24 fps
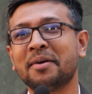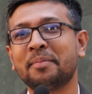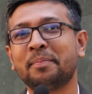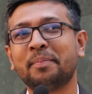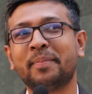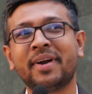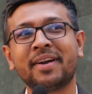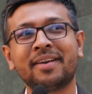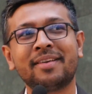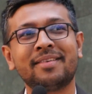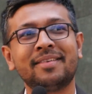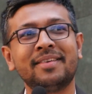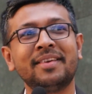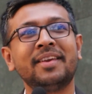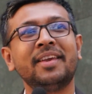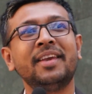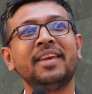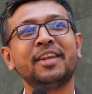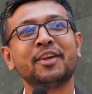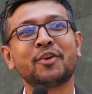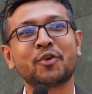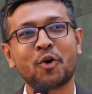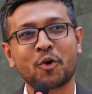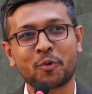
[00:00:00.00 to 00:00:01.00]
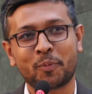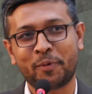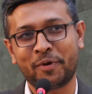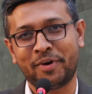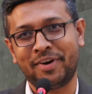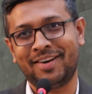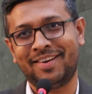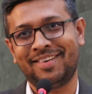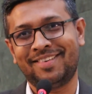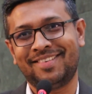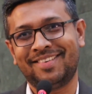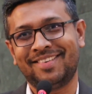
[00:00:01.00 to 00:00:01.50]
But in
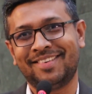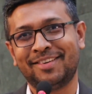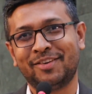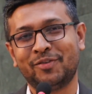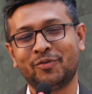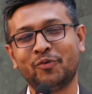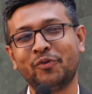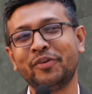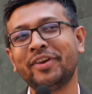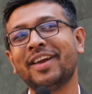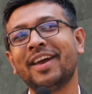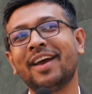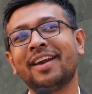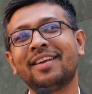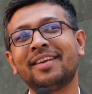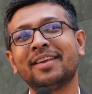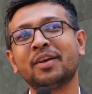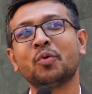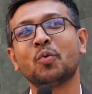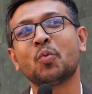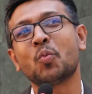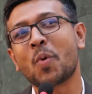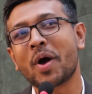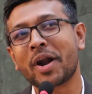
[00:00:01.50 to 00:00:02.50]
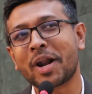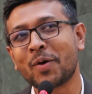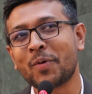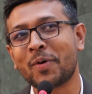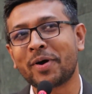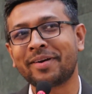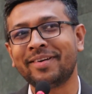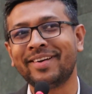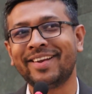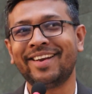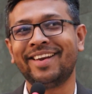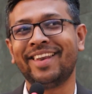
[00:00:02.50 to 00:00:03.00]
corporate, we get 1
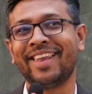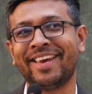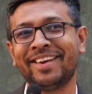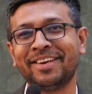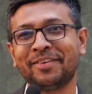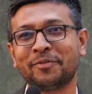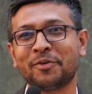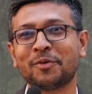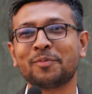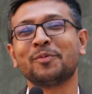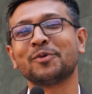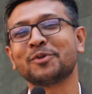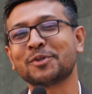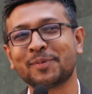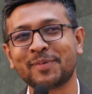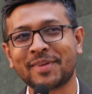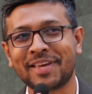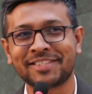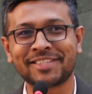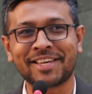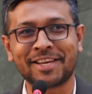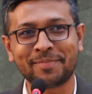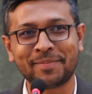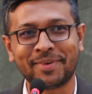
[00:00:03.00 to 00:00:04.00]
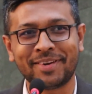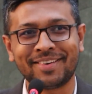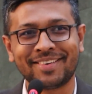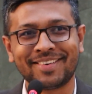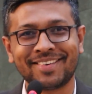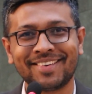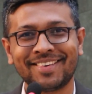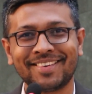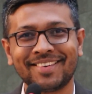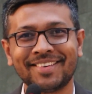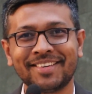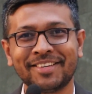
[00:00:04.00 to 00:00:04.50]
hour deadline for most of the assignment.
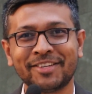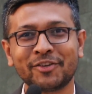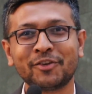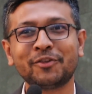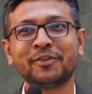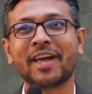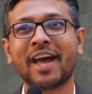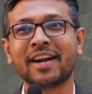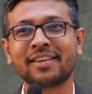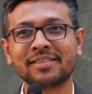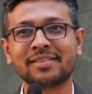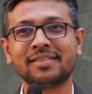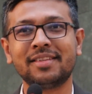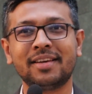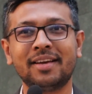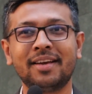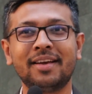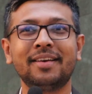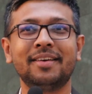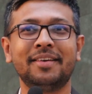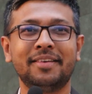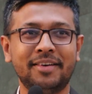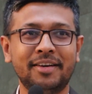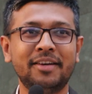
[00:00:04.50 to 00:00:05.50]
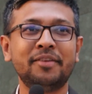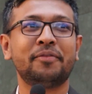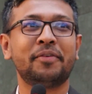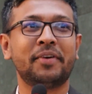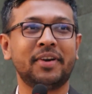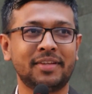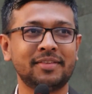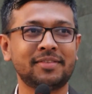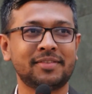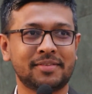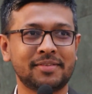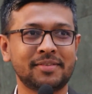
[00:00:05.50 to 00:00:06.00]
So that's the
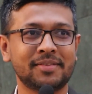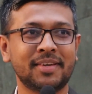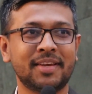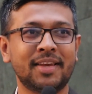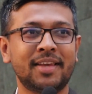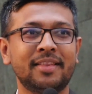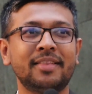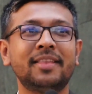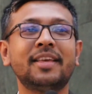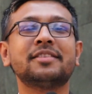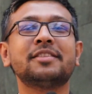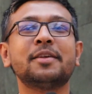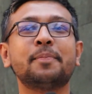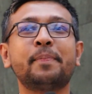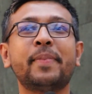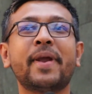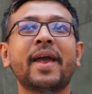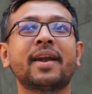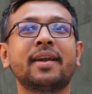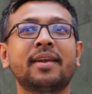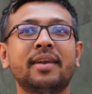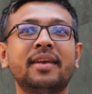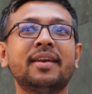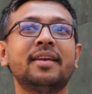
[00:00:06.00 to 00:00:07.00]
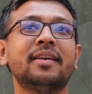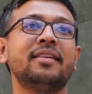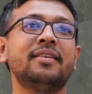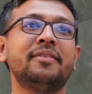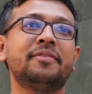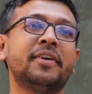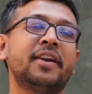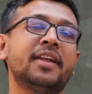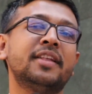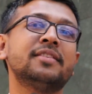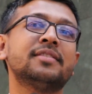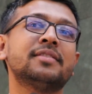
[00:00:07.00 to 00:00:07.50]
difference. That's the practical
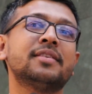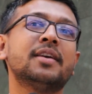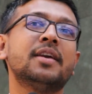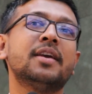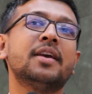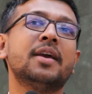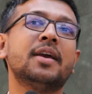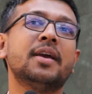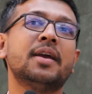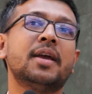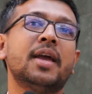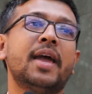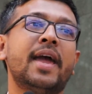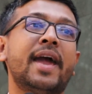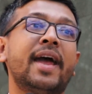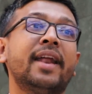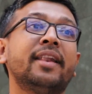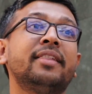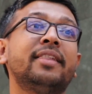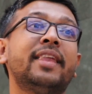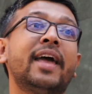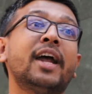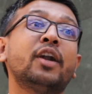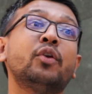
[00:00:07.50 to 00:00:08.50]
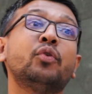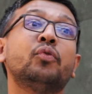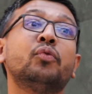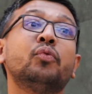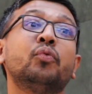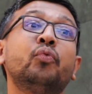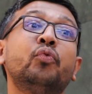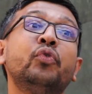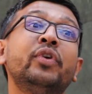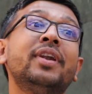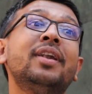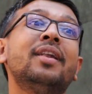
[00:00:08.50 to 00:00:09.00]
difference. And
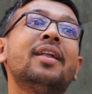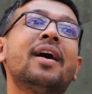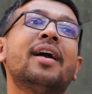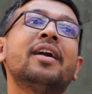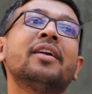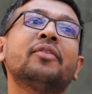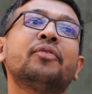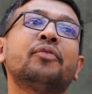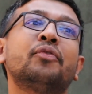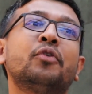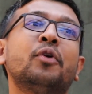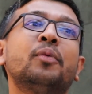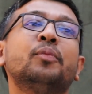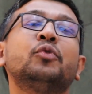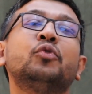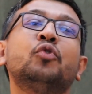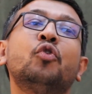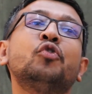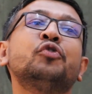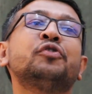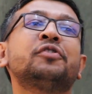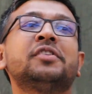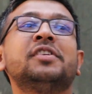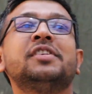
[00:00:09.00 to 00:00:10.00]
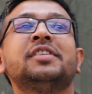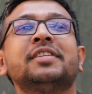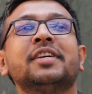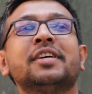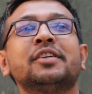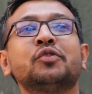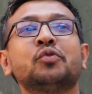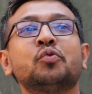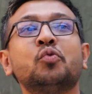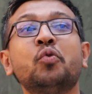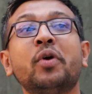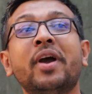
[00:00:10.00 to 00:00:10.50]
that we learn from those
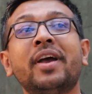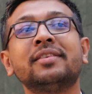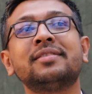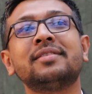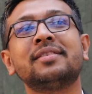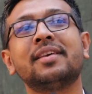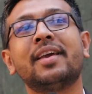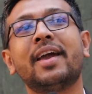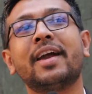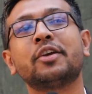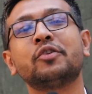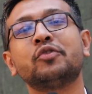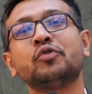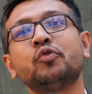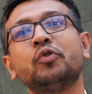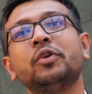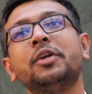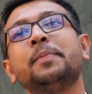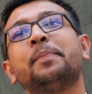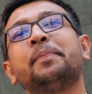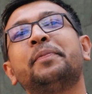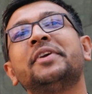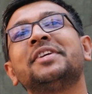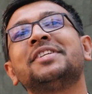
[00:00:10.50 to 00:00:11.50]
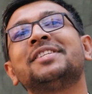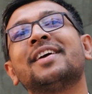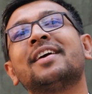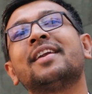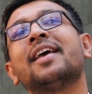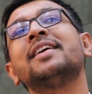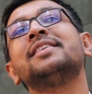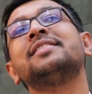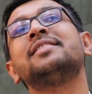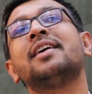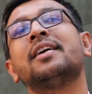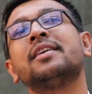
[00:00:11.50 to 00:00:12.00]
teachers who has actually
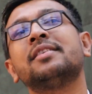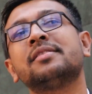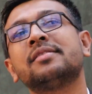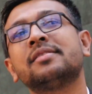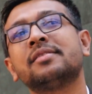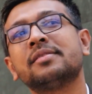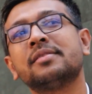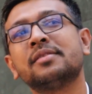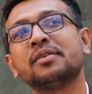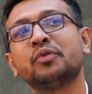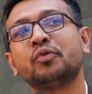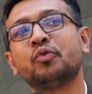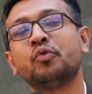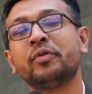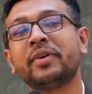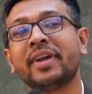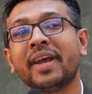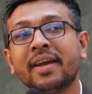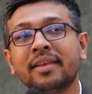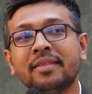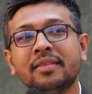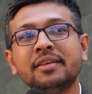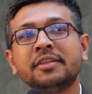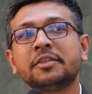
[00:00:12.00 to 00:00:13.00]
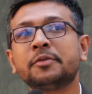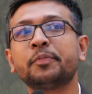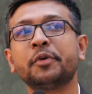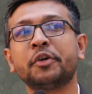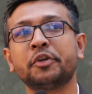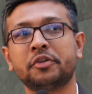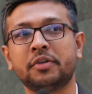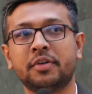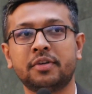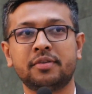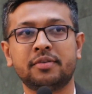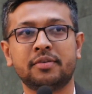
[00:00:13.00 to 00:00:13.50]
pressurized us to take these
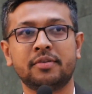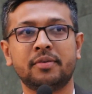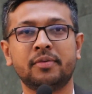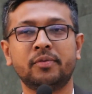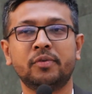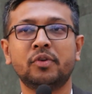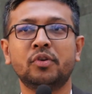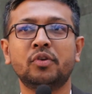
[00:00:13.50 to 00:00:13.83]
pressures.